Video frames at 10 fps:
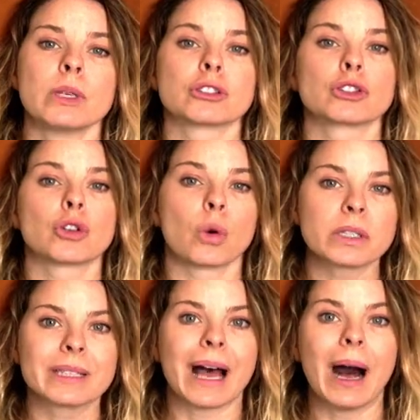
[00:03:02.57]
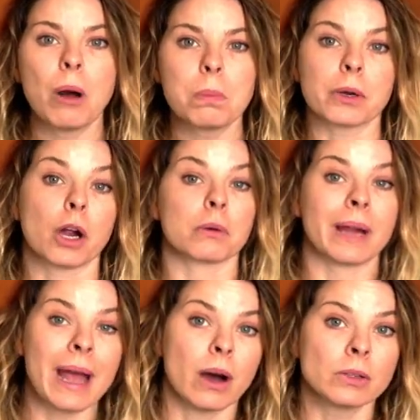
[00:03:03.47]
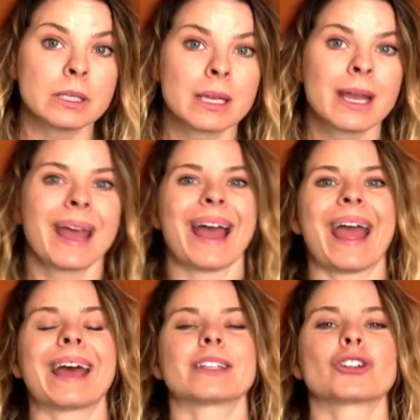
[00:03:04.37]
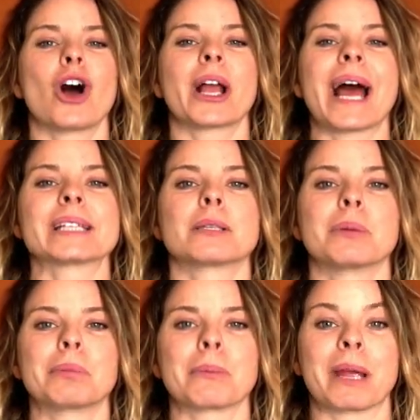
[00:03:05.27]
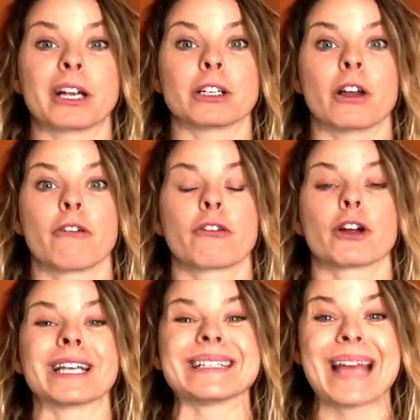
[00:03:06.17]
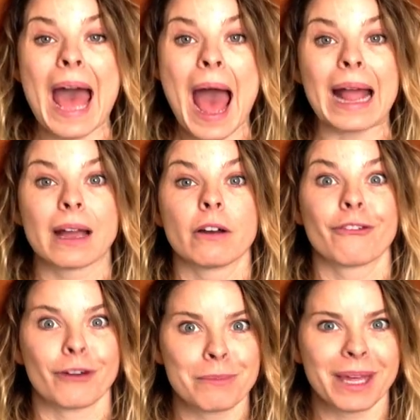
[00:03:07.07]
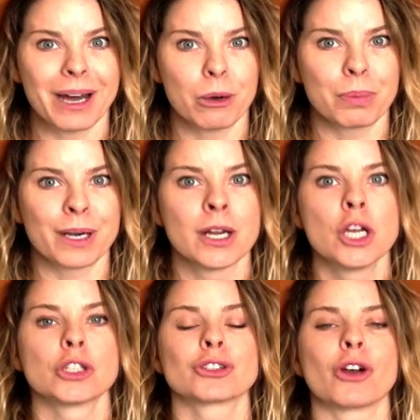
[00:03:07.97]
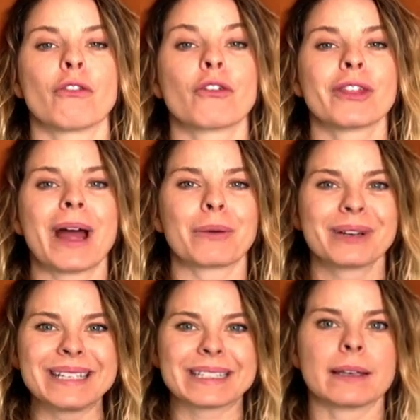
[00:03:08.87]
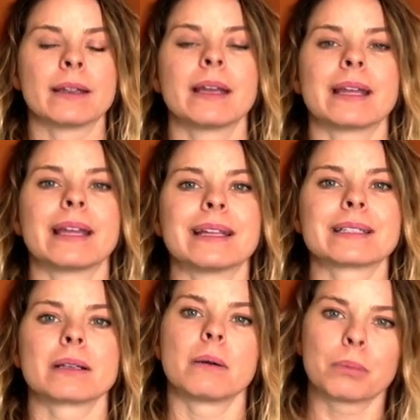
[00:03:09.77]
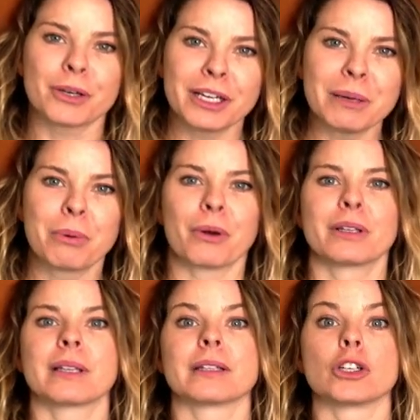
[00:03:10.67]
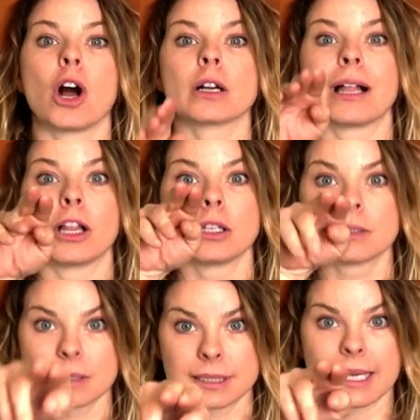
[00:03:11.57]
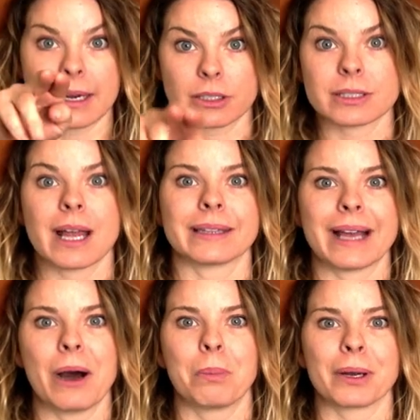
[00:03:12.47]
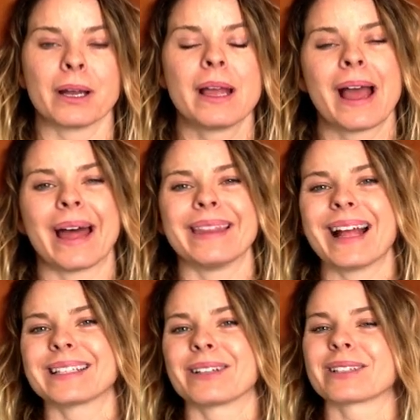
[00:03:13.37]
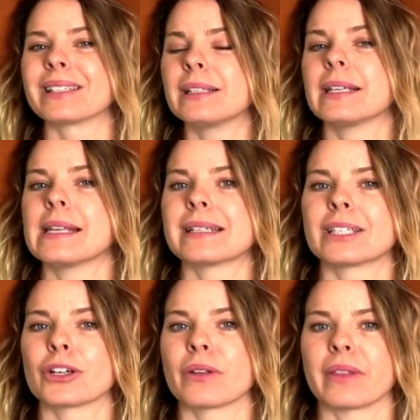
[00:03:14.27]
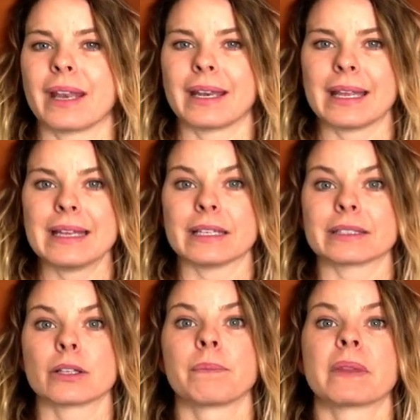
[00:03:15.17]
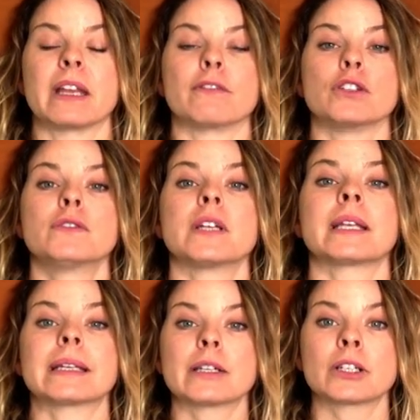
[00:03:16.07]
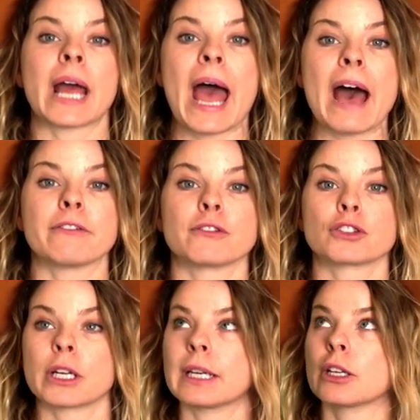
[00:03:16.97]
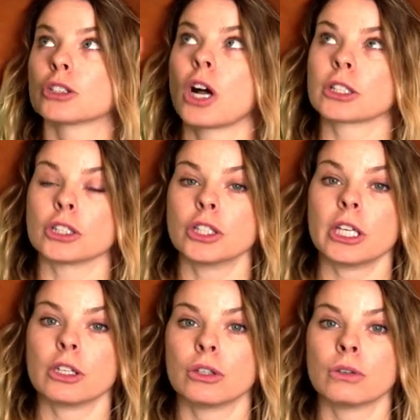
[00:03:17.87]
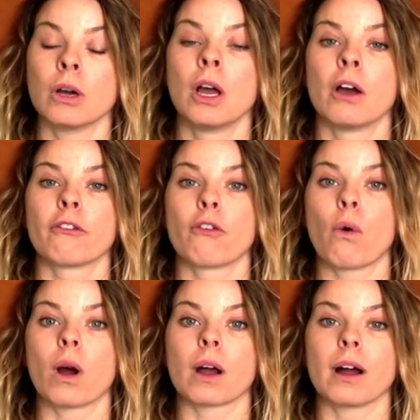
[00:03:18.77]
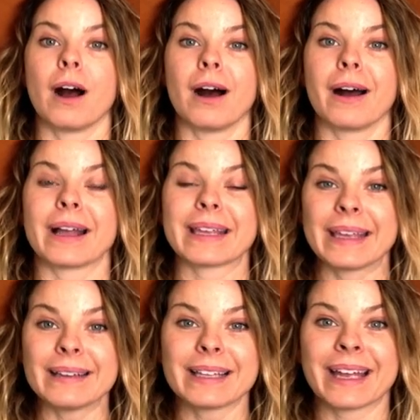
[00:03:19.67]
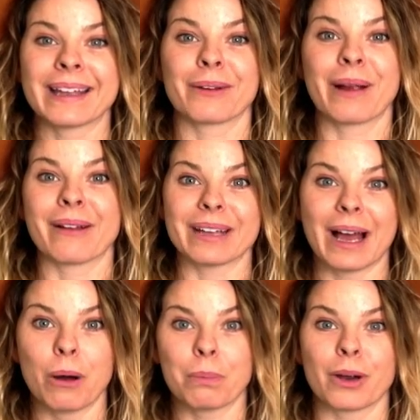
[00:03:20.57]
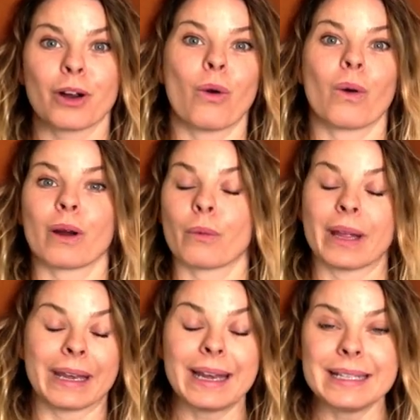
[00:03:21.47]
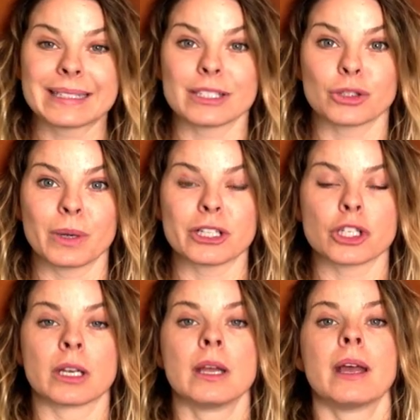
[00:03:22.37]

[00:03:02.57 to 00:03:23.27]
escort the helper around, and the dog has to be prepared for an attack from the helper. So for that reason, it's pretty important that the dog stares at the helper. And that sounds a little easier than it is. If you've done a year and a half of training your dog to look at you for uh, healing around a helper or in any situation,